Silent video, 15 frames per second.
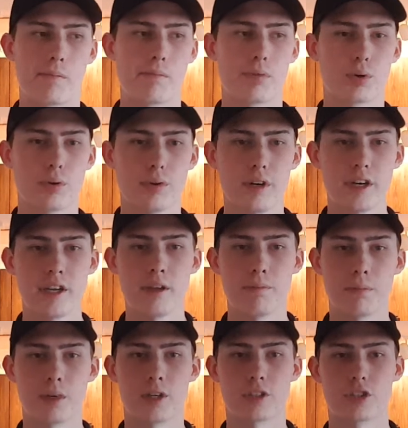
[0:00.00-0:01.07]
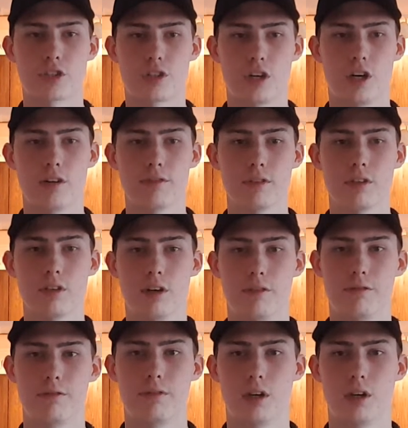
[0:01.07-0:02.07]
pretty much cover